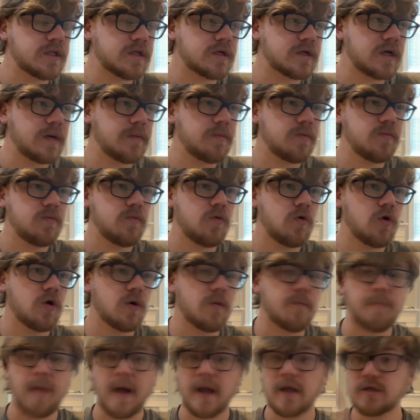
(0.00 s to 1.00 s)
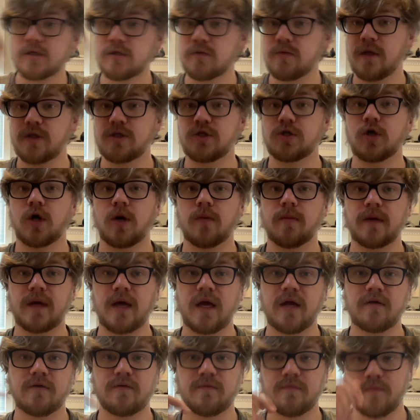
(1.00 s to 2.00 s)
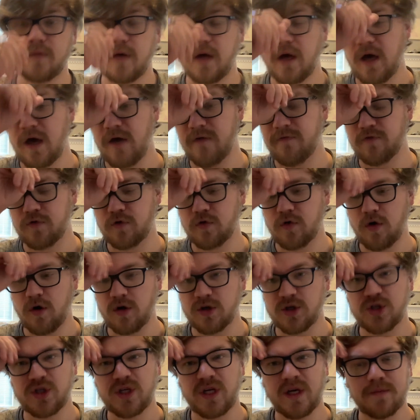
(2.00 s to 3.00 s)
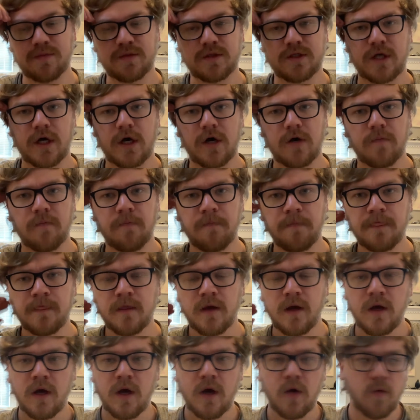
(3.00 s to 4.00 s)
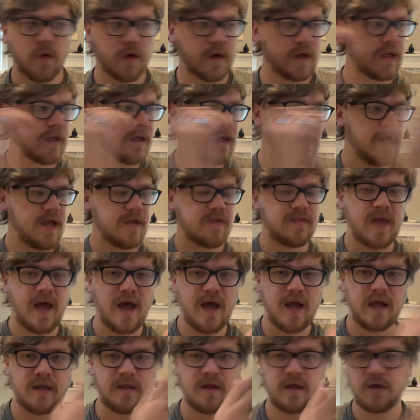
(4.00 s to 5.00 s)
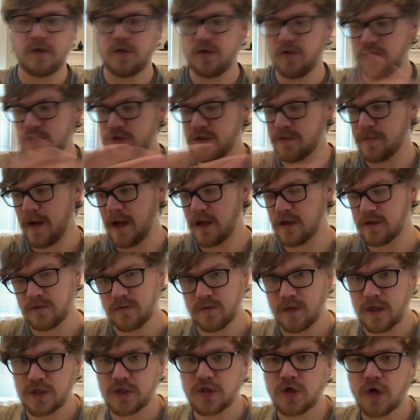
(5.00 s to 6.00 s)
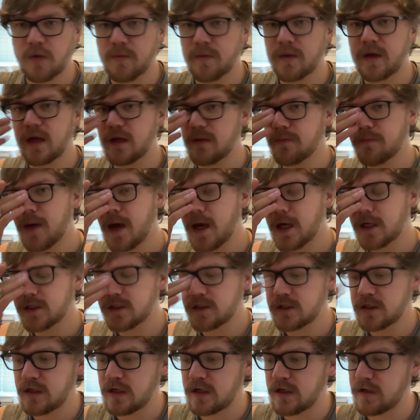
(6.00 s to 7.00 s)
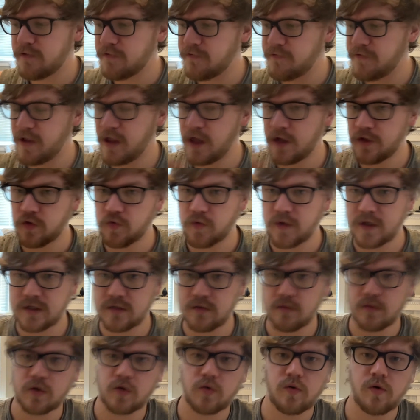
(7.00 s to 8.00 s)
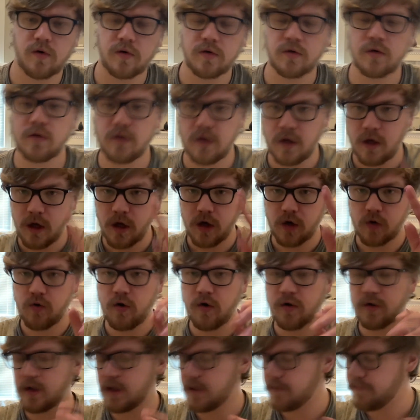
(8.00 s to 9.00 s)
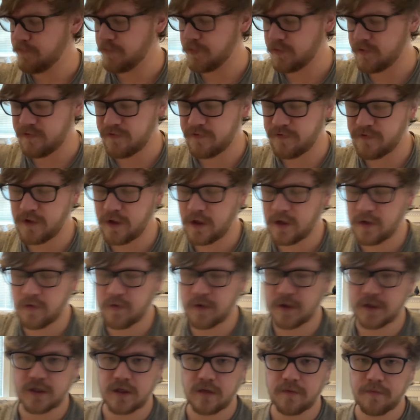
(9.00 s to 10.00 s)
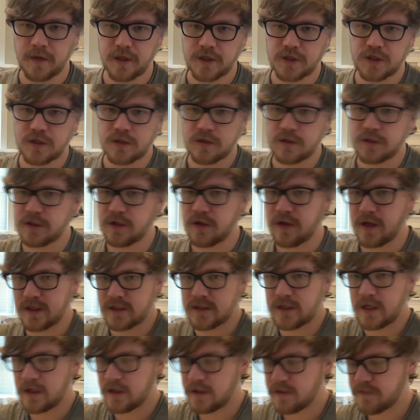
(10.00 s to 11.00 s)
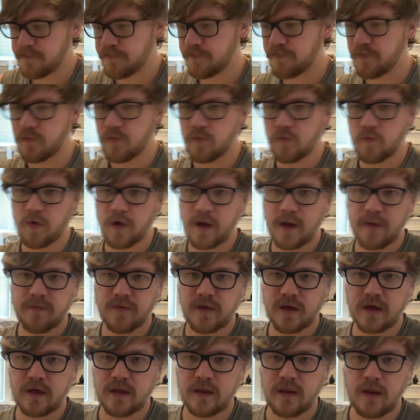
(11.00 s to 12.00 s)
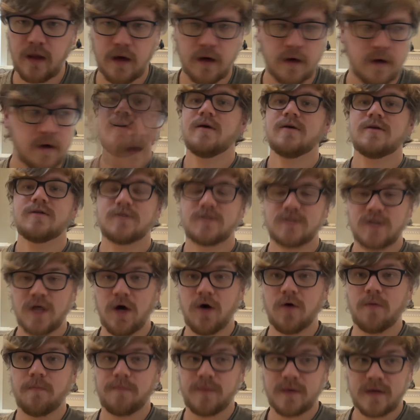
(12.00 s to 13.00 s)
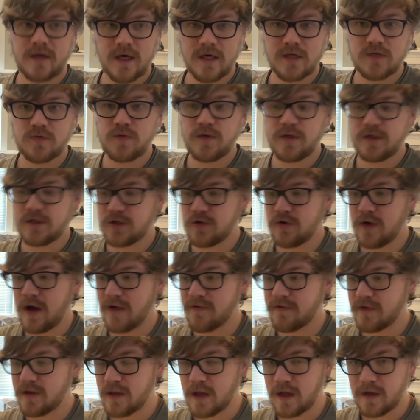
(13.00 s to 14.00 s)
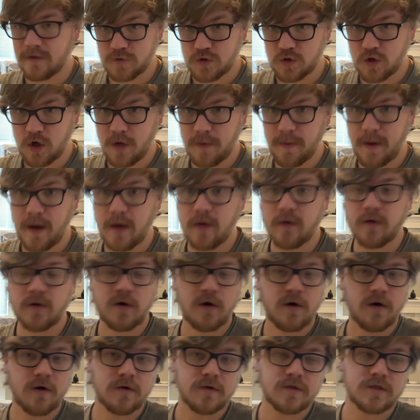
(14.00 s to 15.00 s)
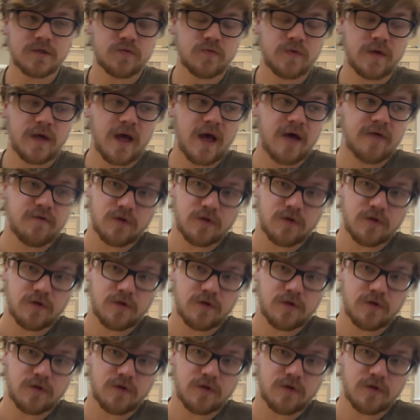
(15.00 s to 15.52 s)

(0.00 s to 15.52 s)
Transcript: then a couple more Battles of Legend Armageddon for Cross Sheep. So we're going to hit that and then use the Battles of Legend Armageddon packs to fill out the rest of the quota, fill out the rest of the budget. So that's kind of what I'm thinking there. So because we do have a lot of draw power cards, we have